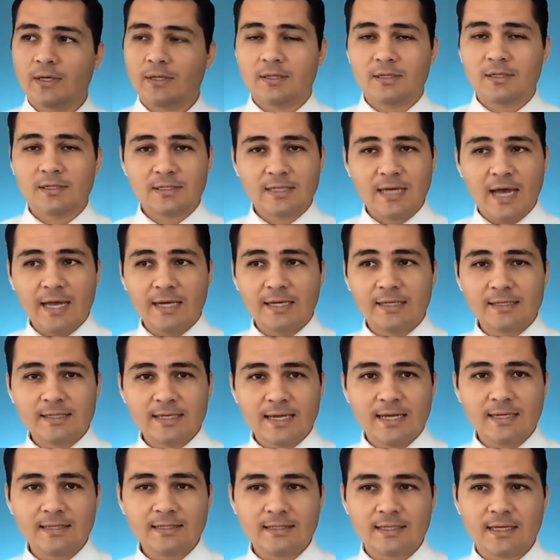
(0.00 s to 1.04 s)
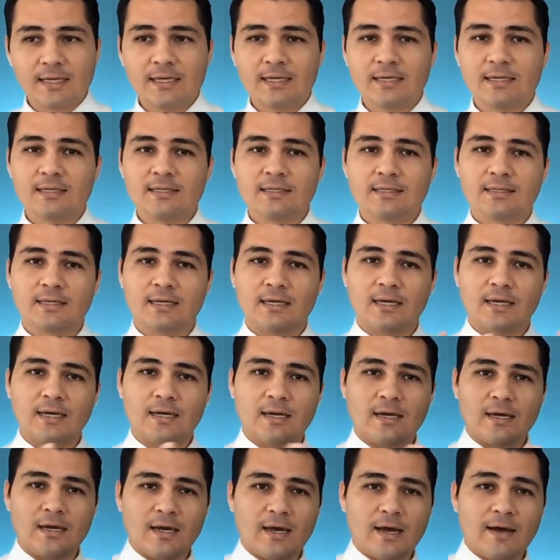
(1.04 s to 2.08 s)
this kind of test is
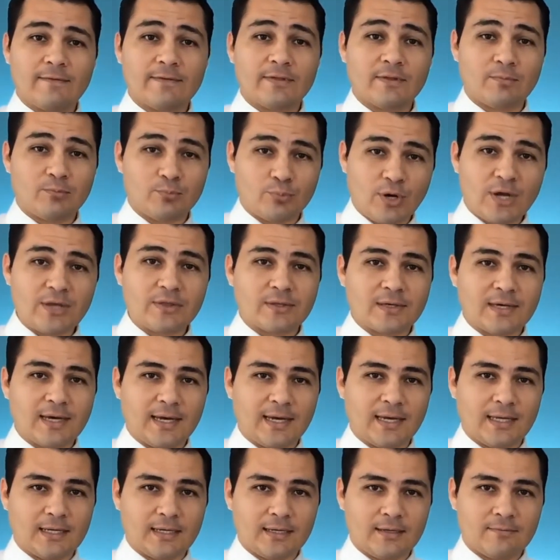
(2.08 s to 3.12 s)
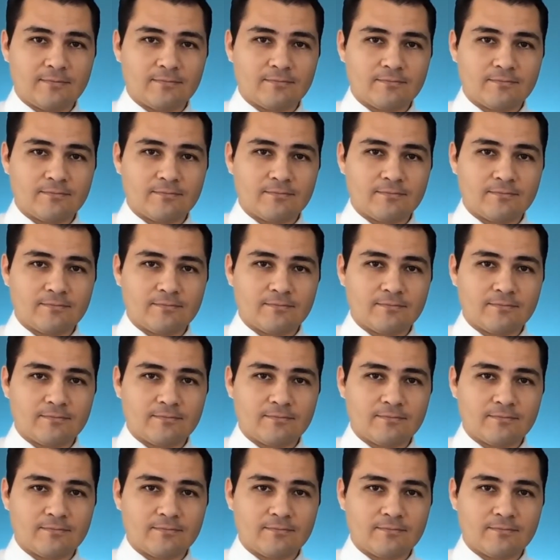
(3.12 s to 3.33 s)
of the breath kind.